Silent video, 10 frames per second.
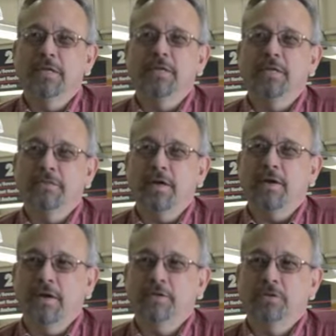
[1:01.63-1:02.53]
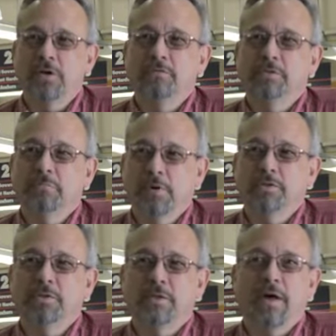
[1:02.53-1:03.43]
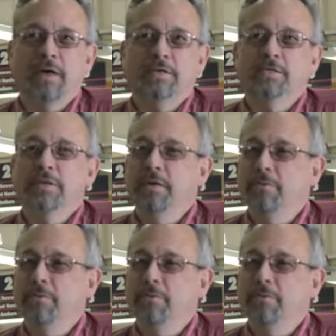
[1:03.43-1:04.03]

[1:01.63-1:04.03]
he can get that kind of service personalized. Even